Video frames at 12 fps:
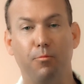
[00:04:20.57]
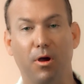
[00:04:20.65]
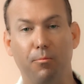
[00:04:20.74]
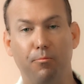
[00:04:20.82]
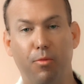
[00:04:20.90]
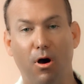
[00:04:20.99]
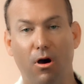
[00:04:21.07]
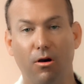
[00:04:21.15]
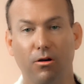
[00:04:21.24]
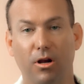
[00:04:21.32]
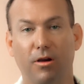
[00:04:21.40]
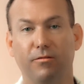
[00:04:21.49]
but
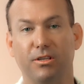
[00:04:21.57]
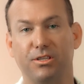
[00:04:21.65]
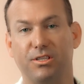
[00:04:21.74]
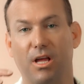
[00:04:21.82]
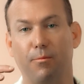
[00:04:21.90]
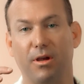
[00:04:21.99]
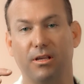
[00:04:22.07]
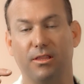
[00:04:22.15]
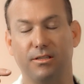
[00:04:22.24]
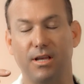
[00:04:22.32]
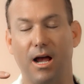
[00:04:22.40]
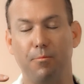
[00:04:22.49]
part of the stomach,
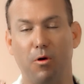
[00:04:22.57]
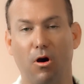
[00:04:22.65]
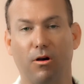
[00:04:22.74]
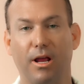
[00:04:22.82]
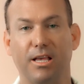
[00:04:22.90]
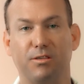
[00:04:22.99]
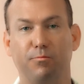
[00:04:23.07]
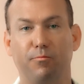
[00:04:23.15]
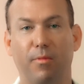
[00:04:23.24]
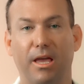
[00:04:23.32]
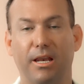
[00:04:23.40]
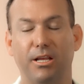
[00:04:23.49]
the top part, has
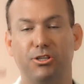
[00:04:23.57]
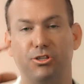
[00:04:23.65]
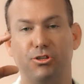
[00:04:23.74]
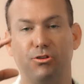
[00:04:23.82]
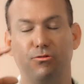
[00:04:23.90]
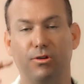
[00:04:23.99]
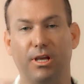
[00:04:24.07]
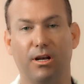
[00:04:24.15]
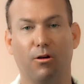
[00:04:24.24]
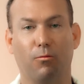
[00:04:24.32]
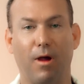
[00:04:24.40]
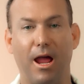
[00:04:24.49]
managed to
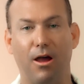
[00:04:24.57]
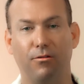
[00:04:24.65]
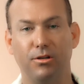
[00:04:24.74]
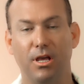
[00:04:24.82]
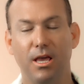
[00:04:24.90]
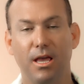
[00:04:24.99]
get around